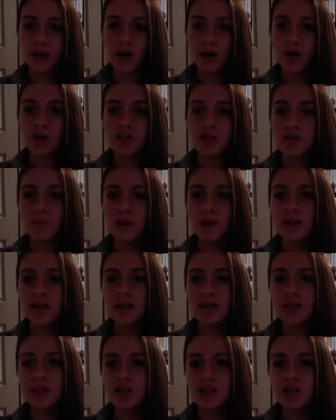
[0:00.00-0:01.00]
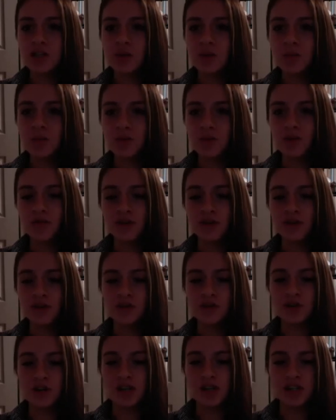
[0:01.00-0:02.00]
ultimately just to improve her
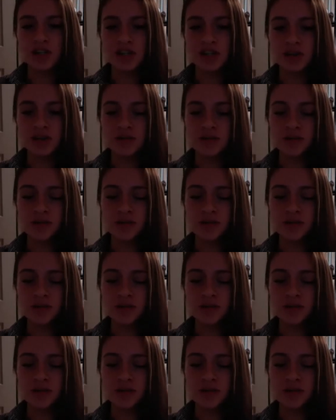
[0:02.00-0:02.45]
nutrition.